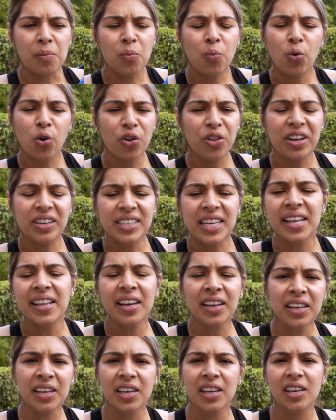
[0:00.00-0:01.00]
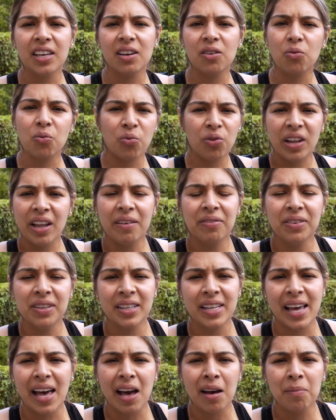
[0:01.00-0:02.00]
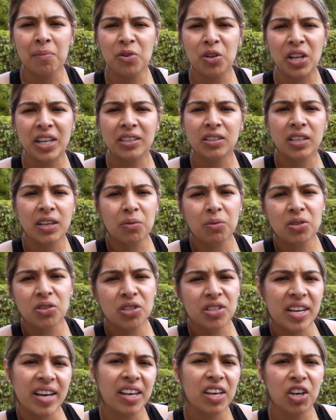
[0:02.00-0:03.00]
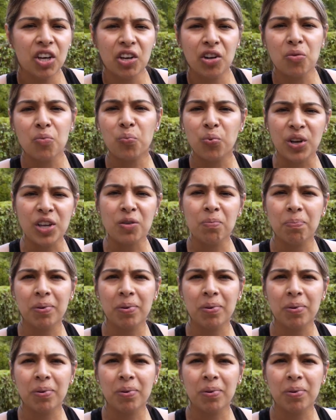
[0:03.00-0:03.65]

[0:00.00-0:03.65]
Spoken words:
Well, the day that he left in the ambulance, it was the day he couldn't breathe,